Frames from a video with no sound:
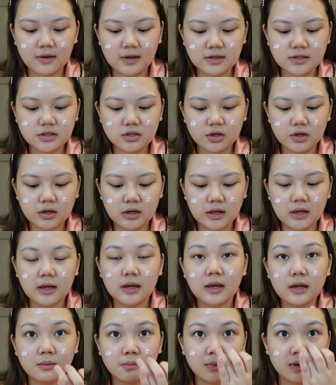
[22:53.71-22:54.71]

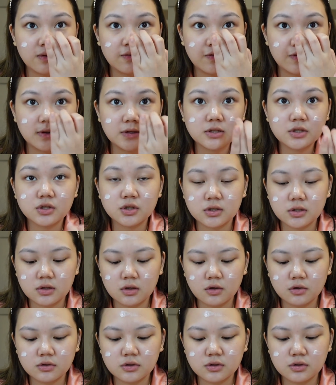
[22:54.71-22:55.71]
yesterday and my face just
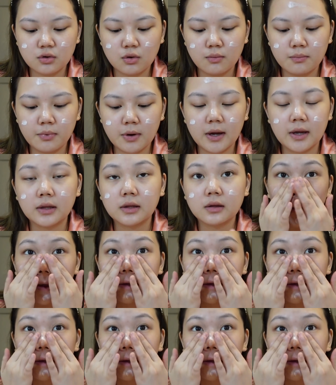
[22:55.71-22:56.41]
looked so bright